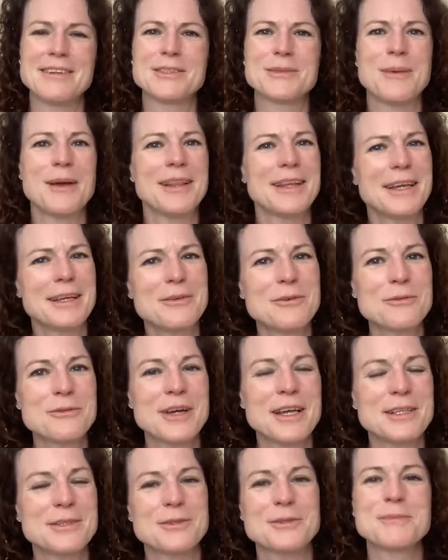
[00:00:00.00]
Smiling in your
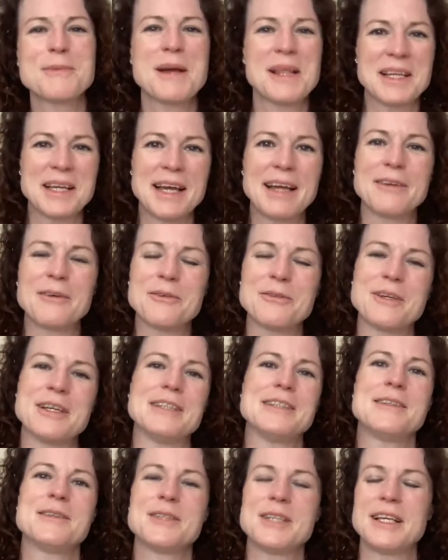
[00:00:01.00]
face or smiling at your
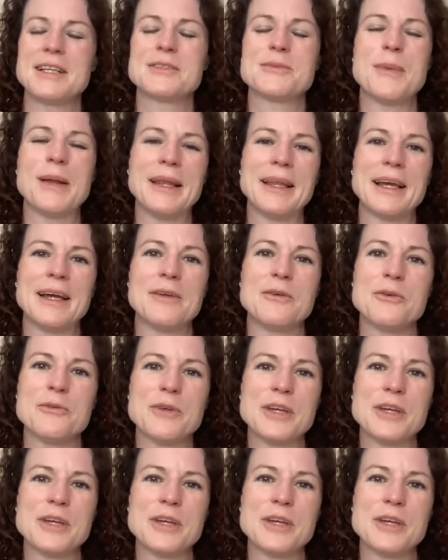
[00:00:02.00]
face? I think smiling at your